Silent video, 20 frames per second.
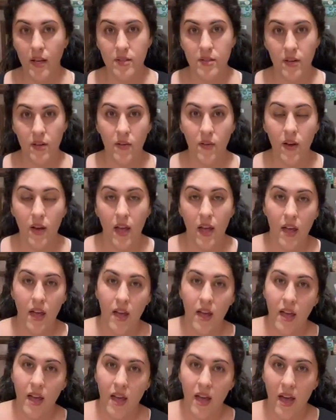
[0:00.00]
so
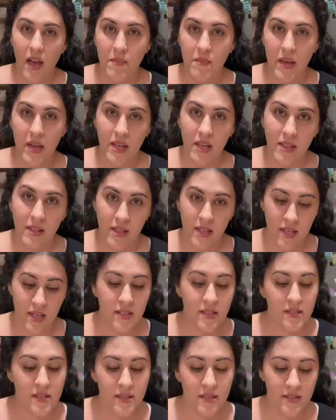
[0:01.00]
I'm making
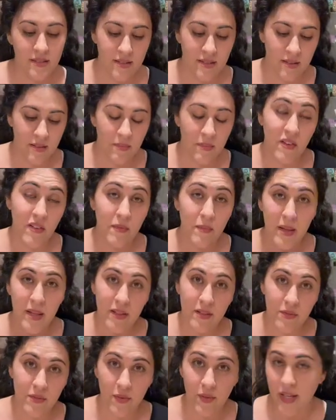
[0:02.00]
this for my
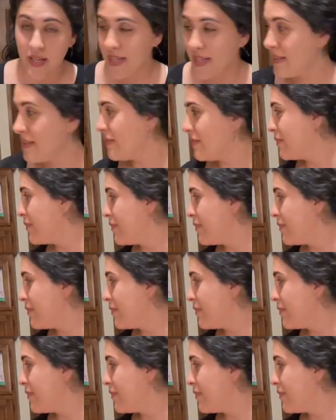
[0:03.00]
little friend.